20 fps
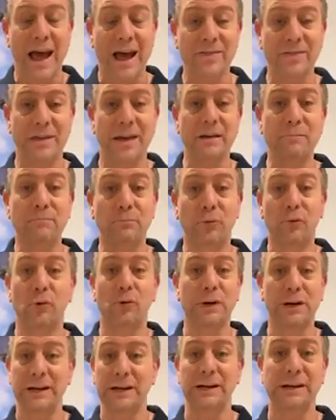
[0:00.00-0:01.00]
and then
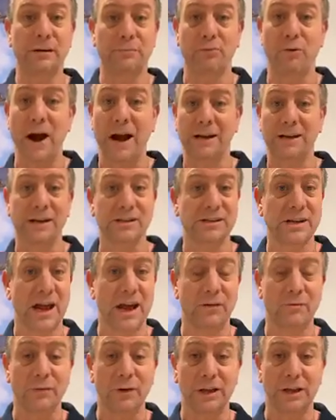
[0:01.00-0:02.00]
put it into
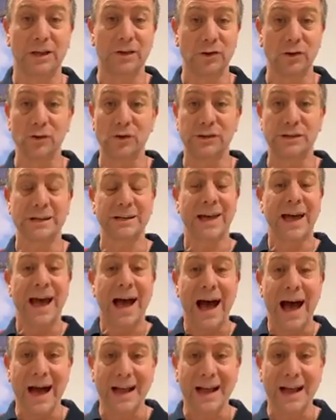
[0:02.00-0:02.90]
practice and really use it,